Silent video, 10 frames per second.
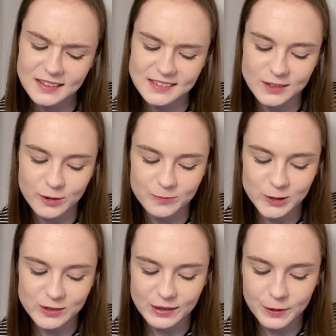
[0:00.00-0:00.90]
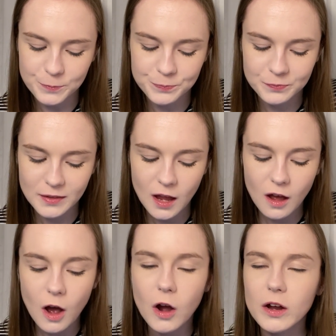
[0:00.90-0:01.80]
This is confusing.
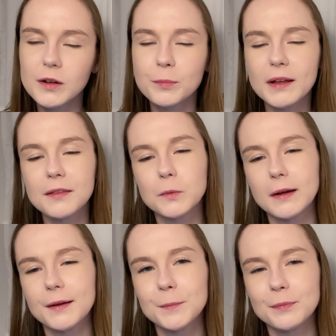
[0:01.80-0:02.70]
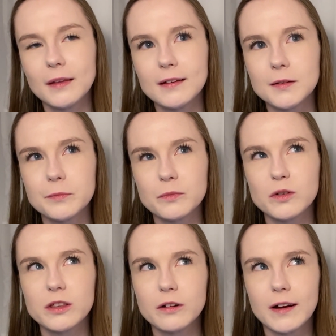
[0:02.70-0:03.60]
Oh, by the way,
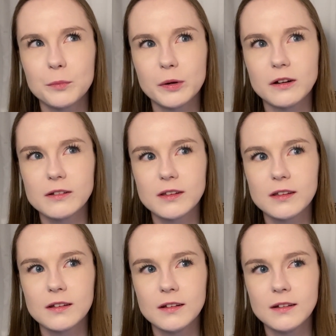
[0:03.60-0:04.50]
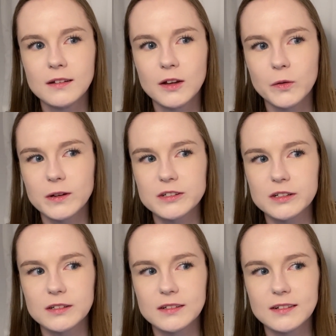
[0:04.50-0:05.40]
with the grandparents
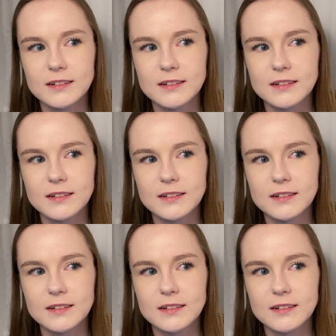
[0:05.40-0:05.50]
question,